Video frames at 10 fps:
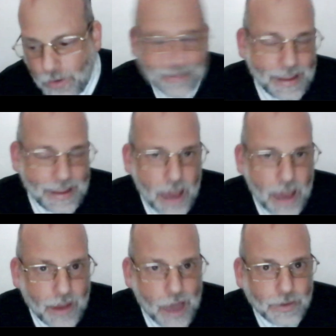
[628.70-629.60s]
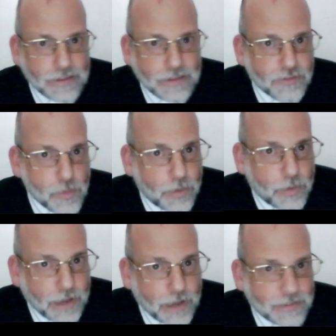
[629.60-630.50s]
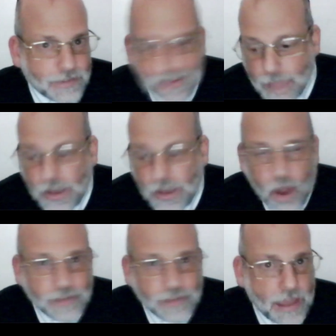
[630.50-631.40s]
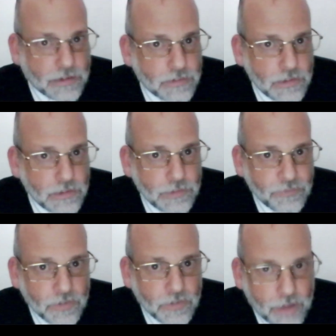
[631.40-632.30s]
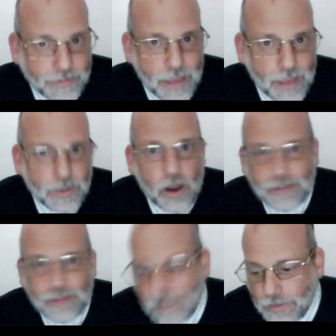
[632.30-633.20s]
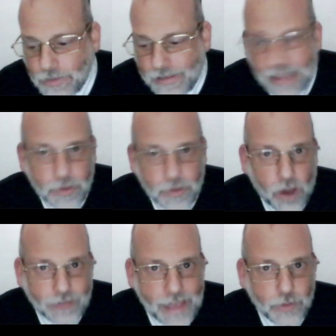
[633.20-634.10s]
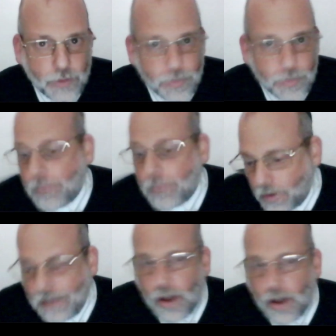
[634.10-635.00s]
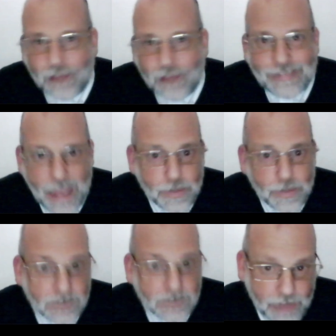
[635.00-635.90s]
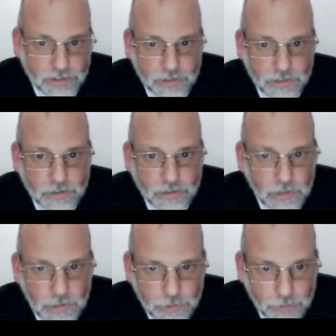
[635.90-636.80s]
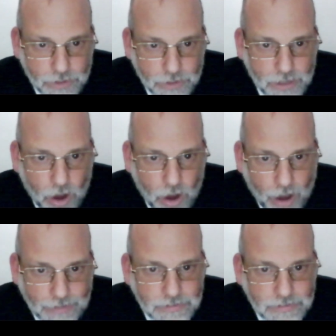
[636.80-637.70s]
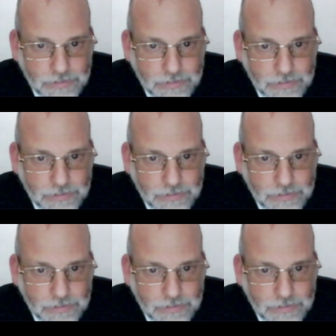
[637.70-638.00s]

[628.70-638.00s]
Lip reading: they hung out in different places and came in contact, right? They came in contact with people and caused damage. Actually, really caused